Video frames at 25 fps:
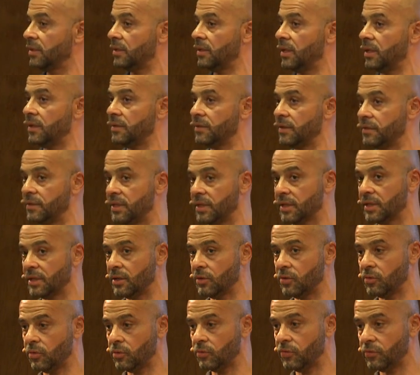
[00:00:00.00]
that they
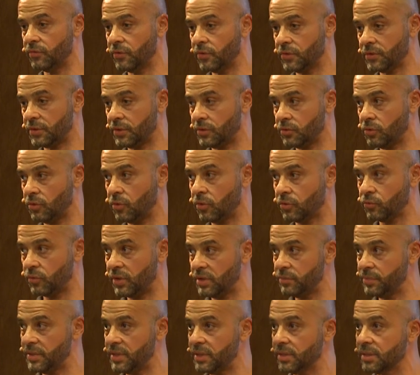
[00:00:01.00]
can go further on
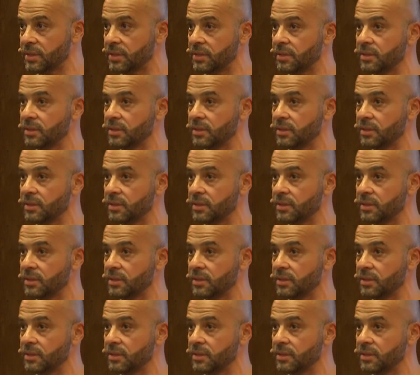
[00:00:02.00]
well-being.